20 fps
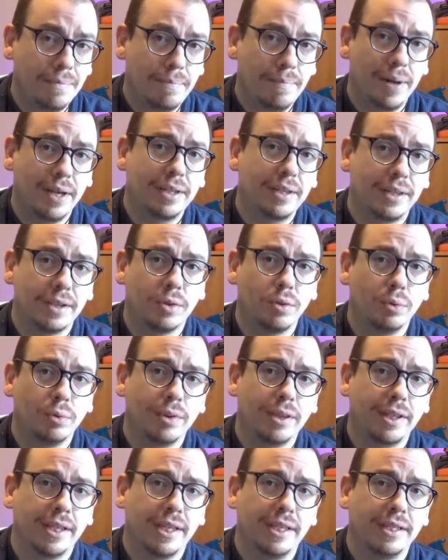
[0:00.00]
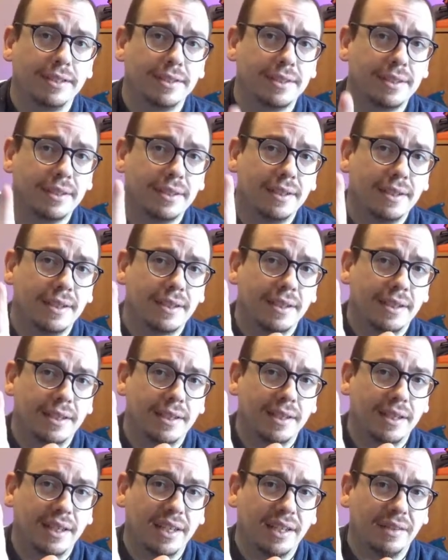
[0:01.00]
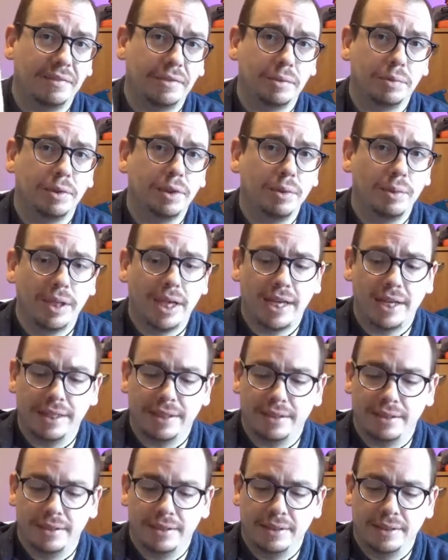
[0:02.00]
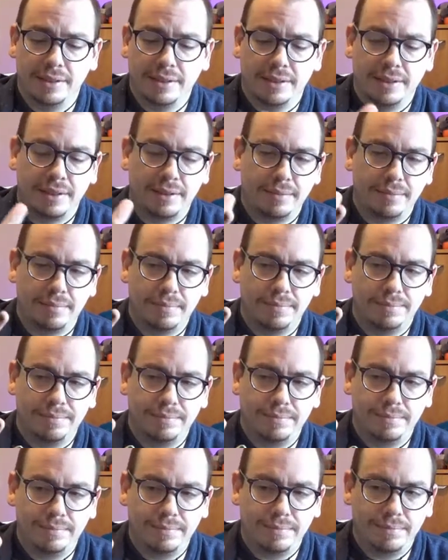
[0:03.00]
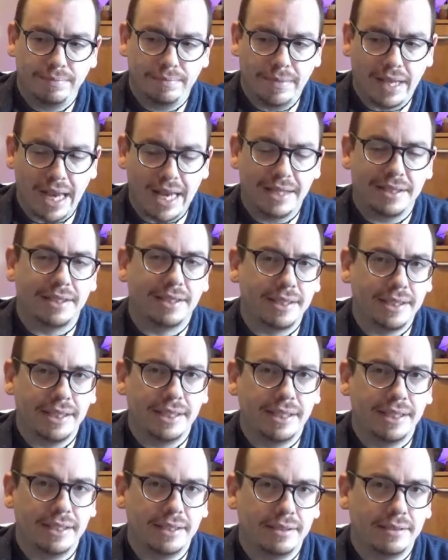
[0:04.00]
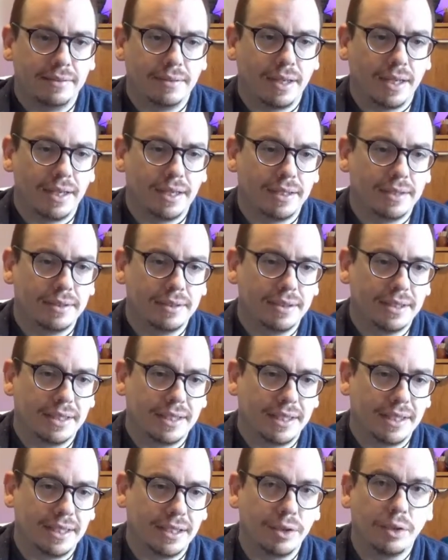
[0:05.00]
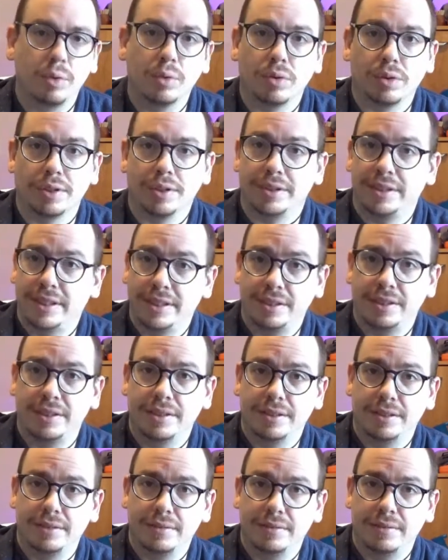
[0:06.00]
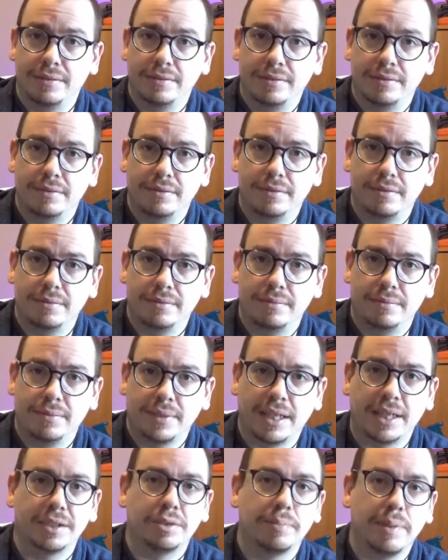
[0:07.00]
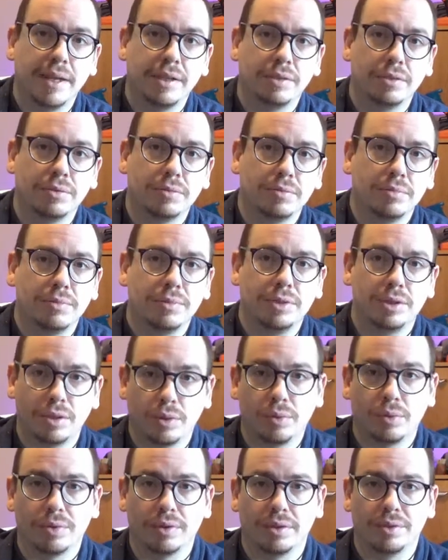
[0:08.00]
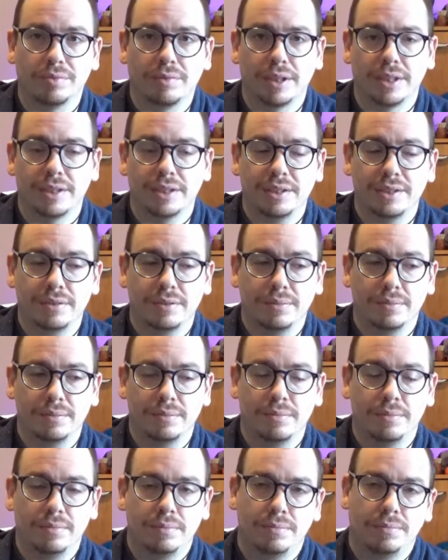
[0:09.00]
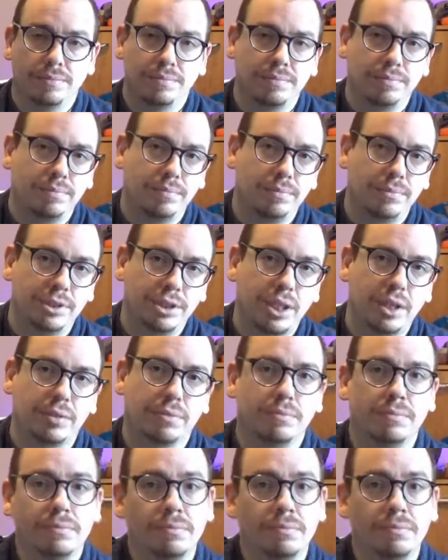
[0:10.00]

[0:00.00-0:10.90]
But the cool thing is, if you do get it, as the Google Assistant gets better, so will the device. So,